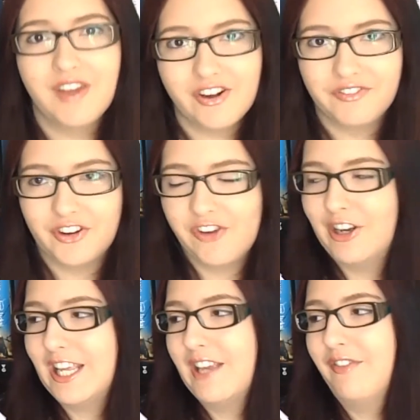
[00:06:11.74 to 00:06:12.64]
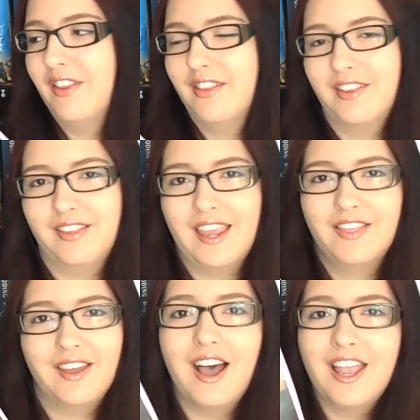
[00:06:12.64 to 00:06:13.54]
very, very relieved to
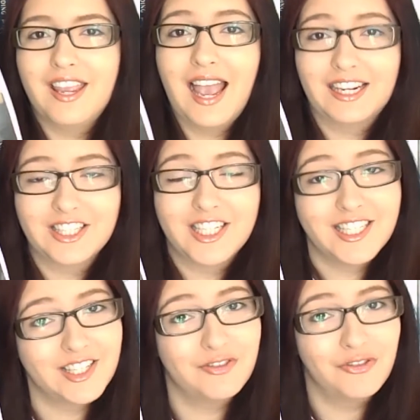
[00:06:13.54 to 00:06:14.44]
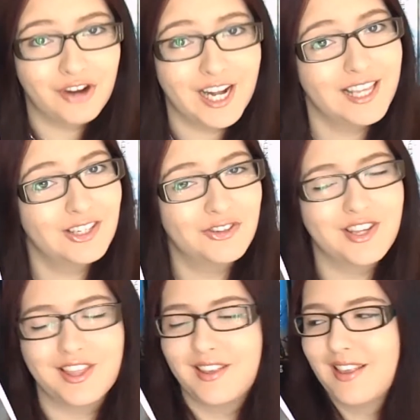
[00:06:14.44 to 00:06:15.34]
say that I actually did really
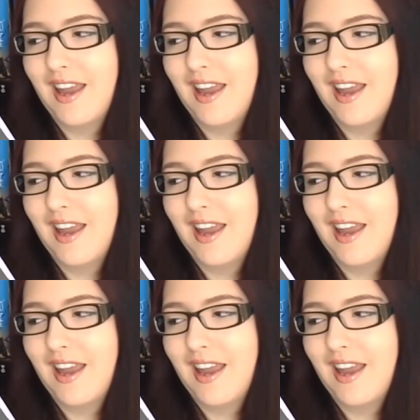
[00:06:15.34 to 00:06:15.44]
enjoy this,